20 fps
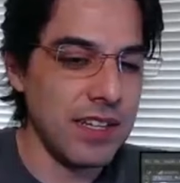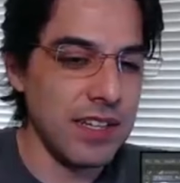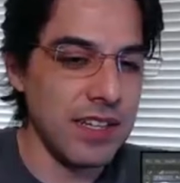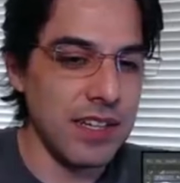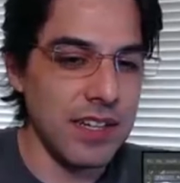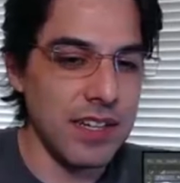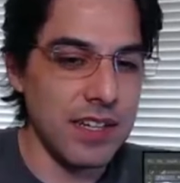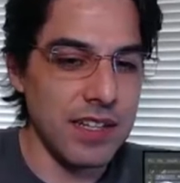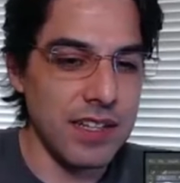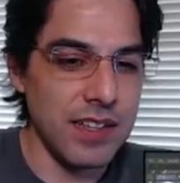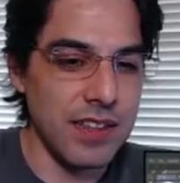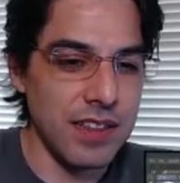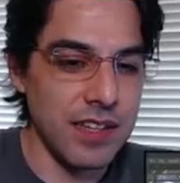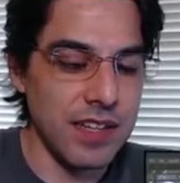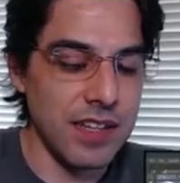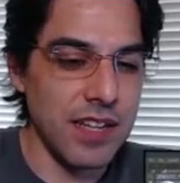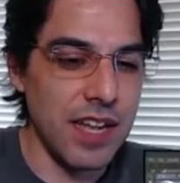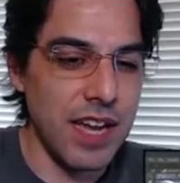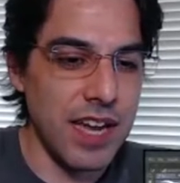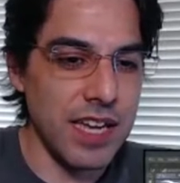uh, the
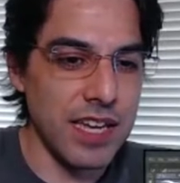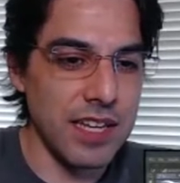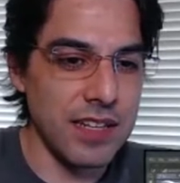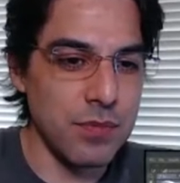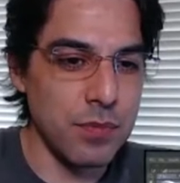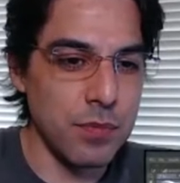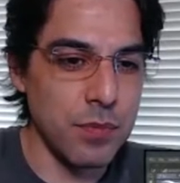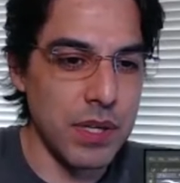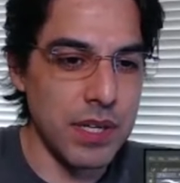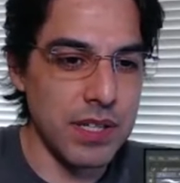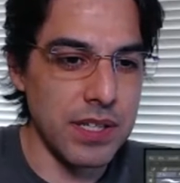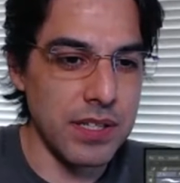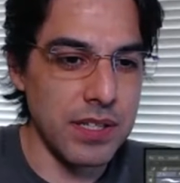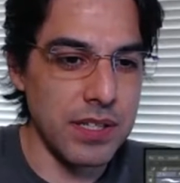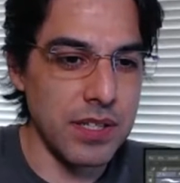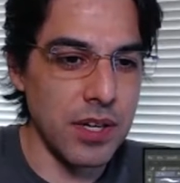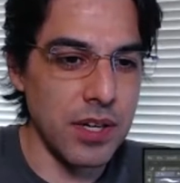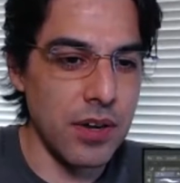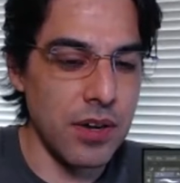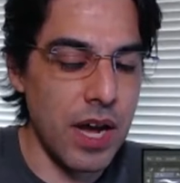client, but you
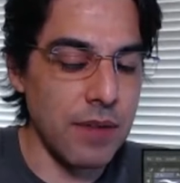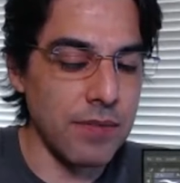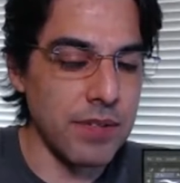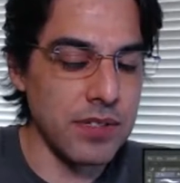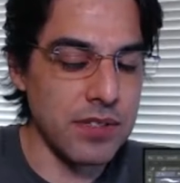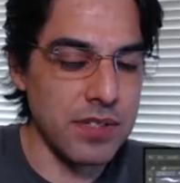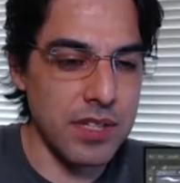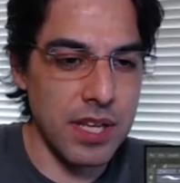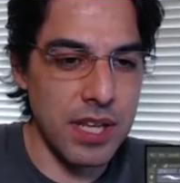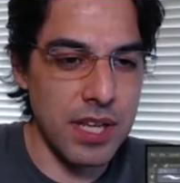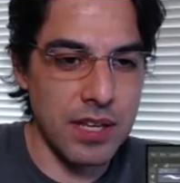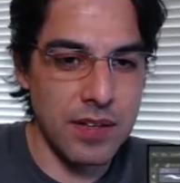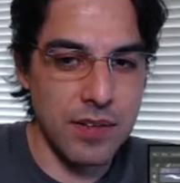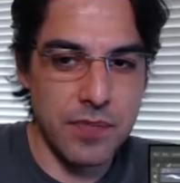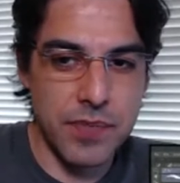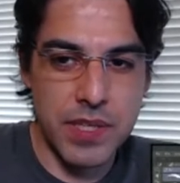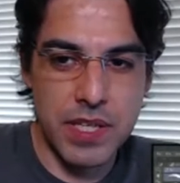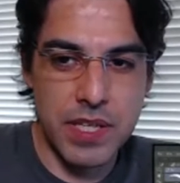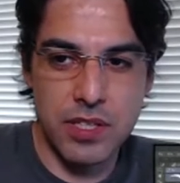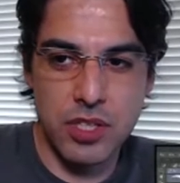know, obviously,
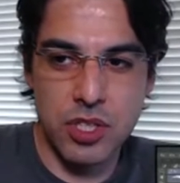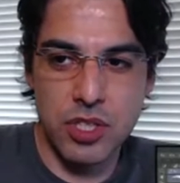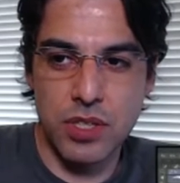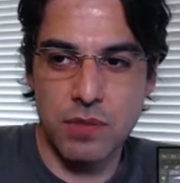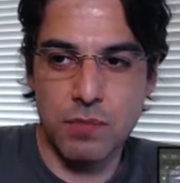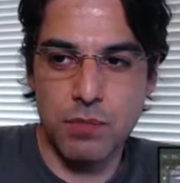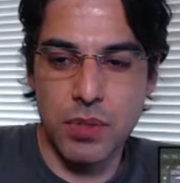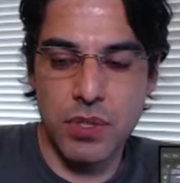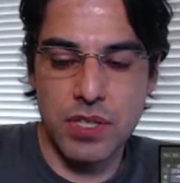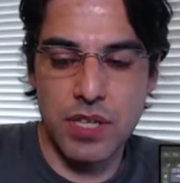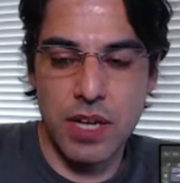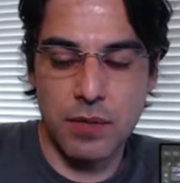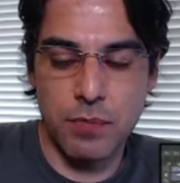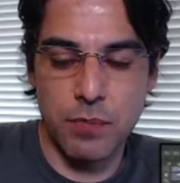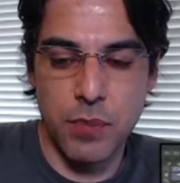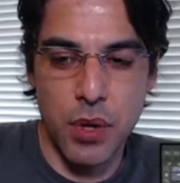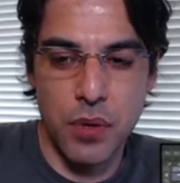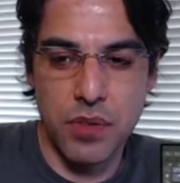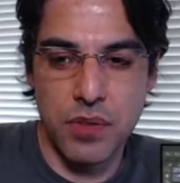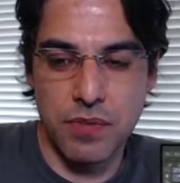it should protect
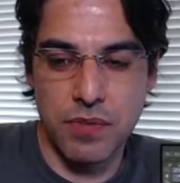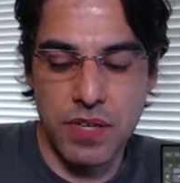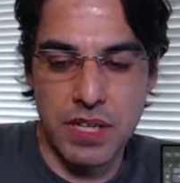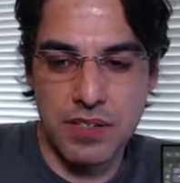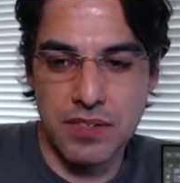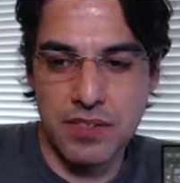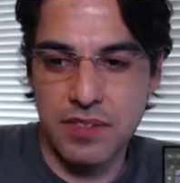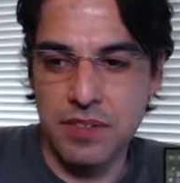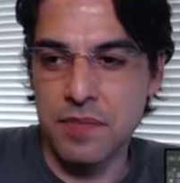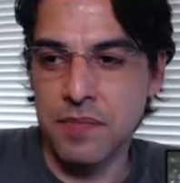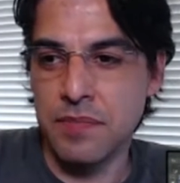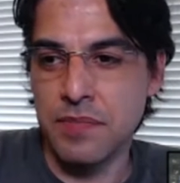both of us.